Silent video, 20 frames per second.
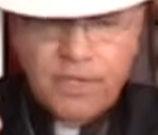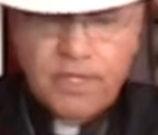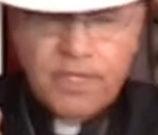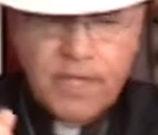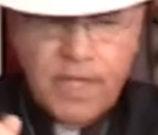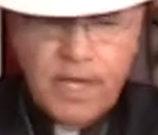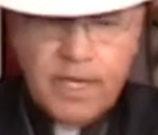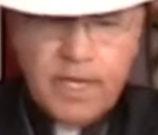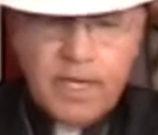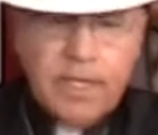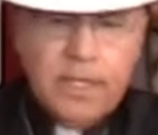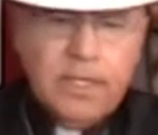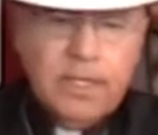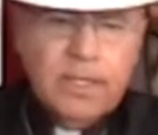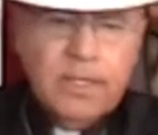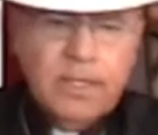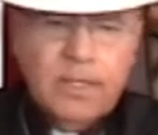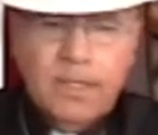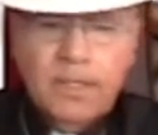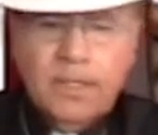steady.
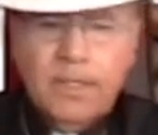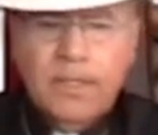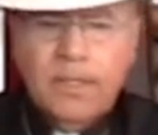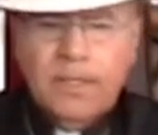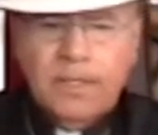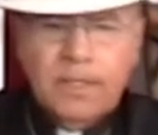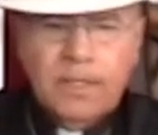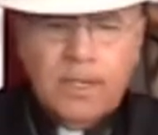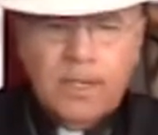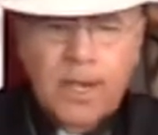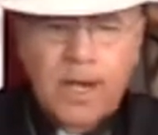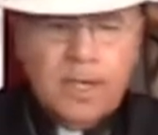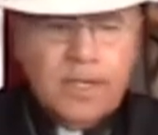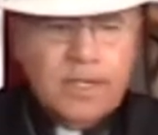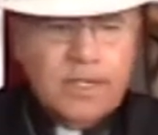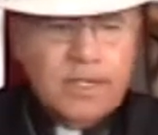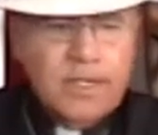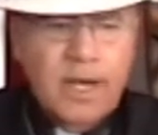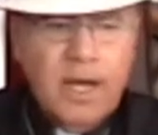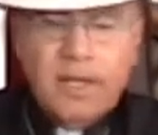God
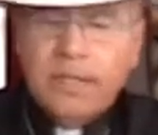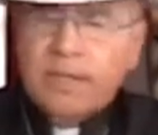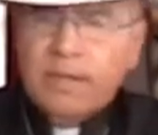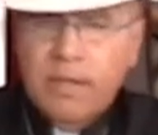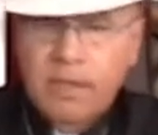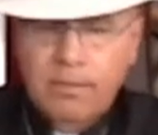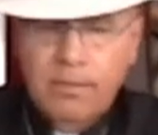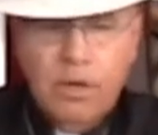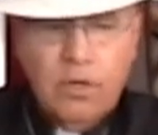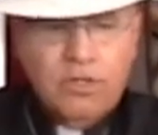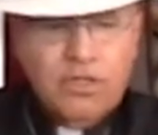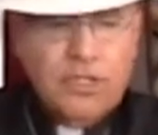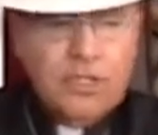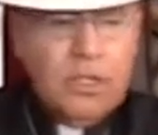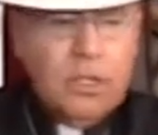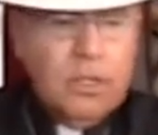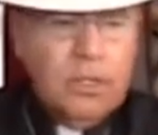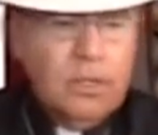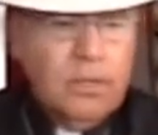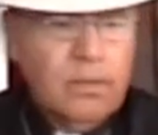is not
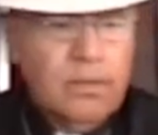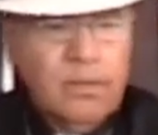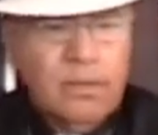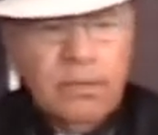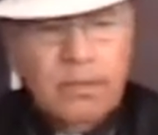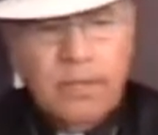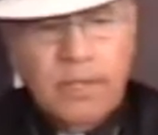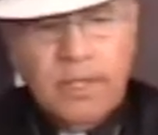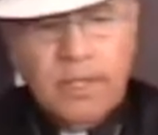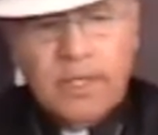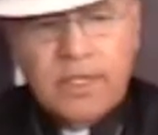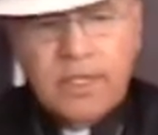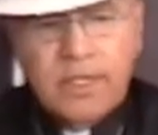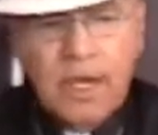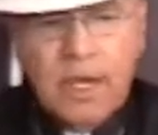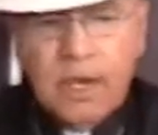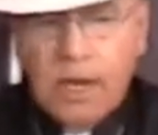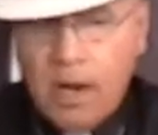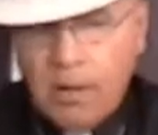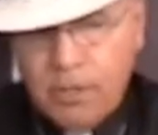emotional. He is
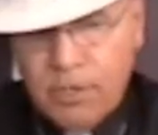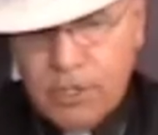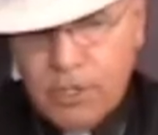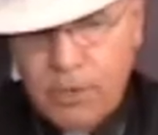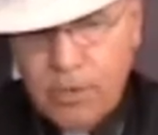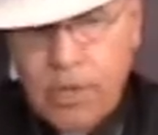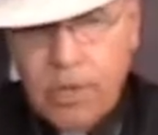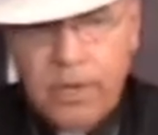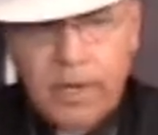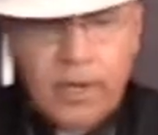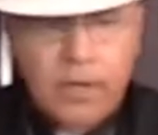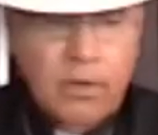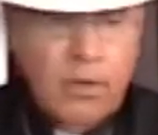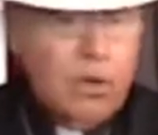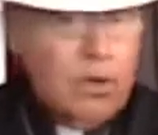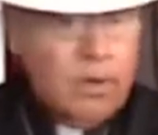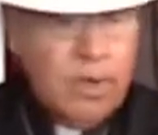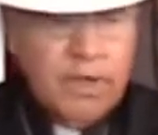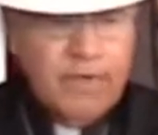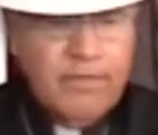not arbitrary
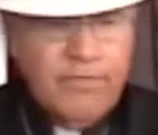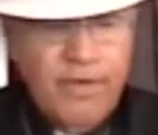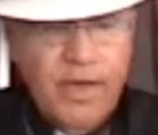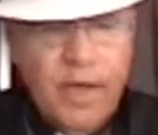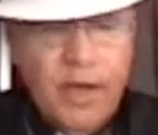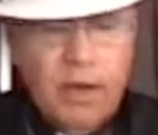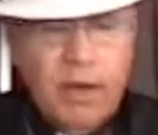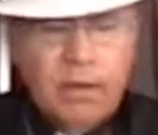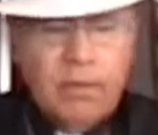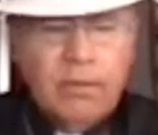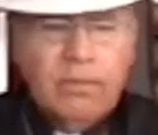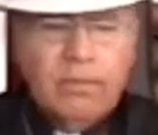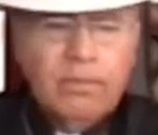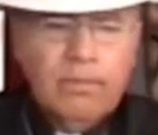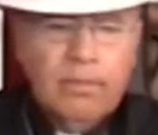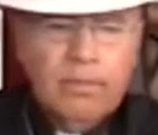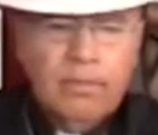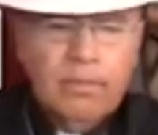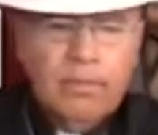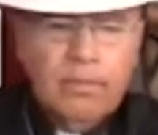or unfair.
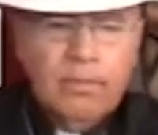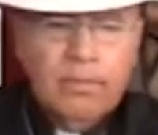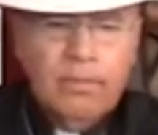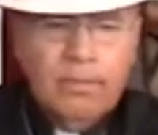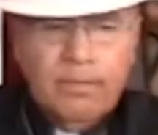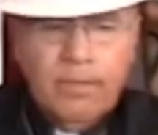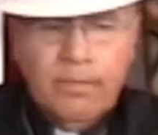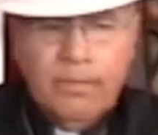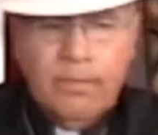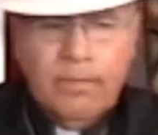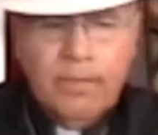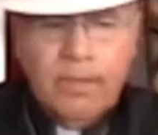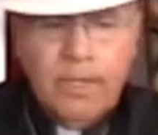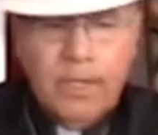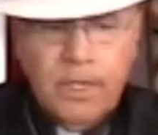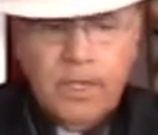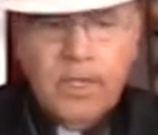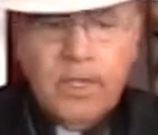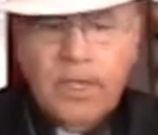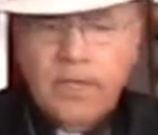
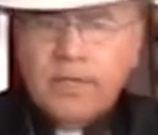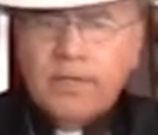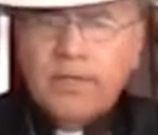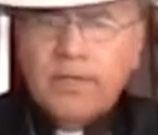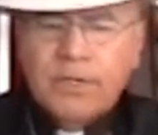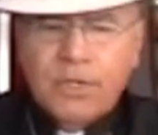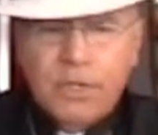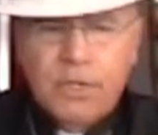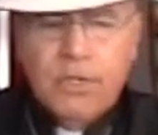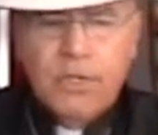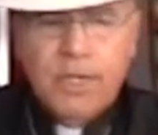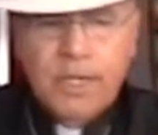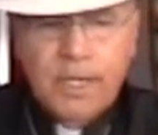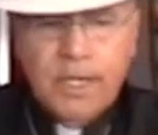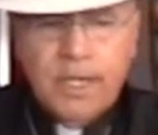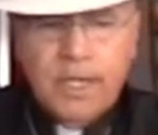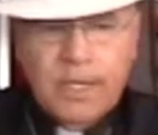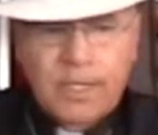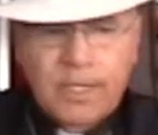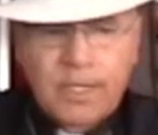He is who He
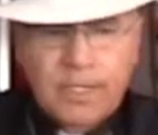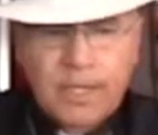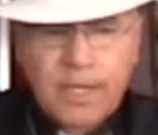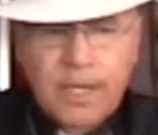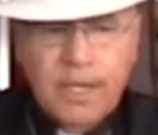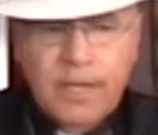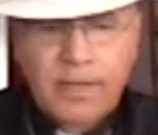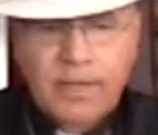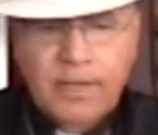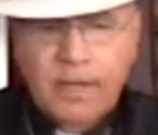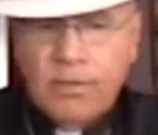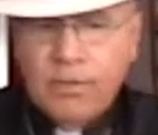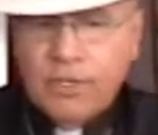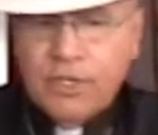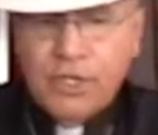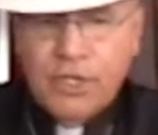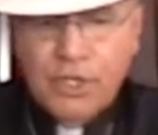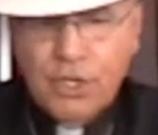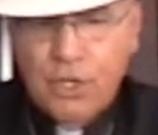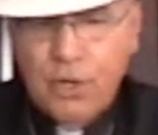is, and there
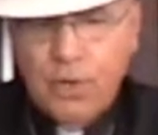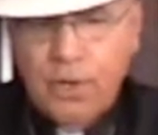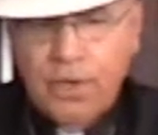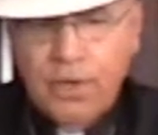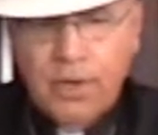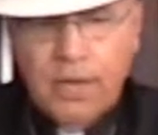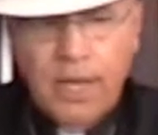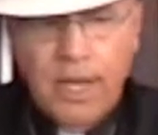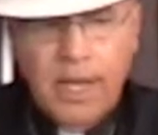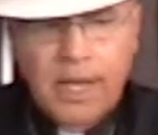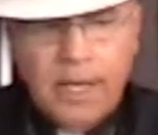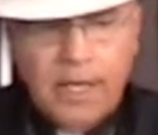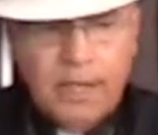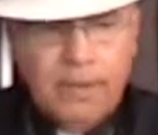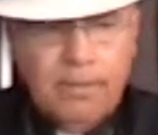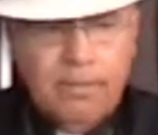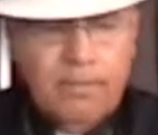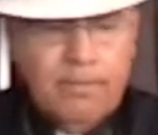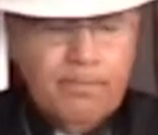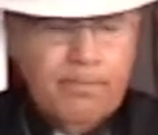is no other like
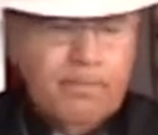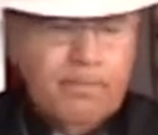Him.